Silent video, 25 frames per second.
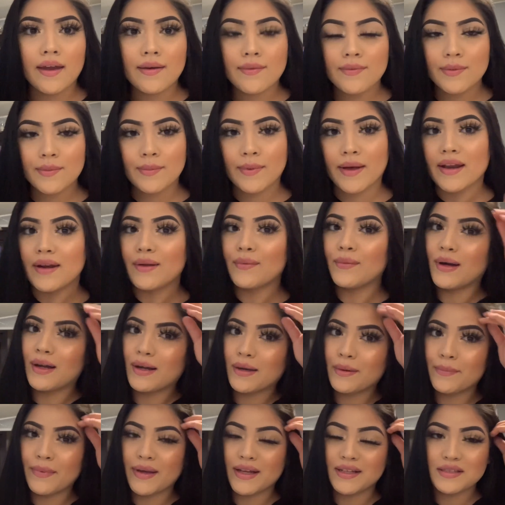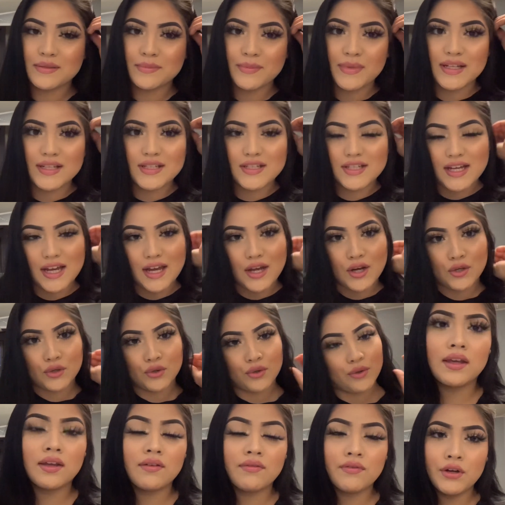everybody, welcome back to my
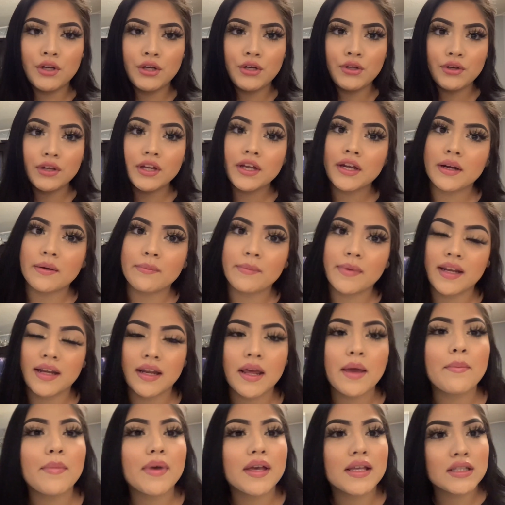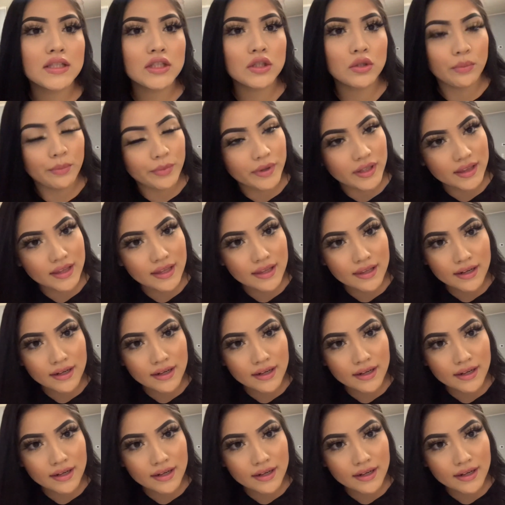channel. If you're new here, my name is Lupita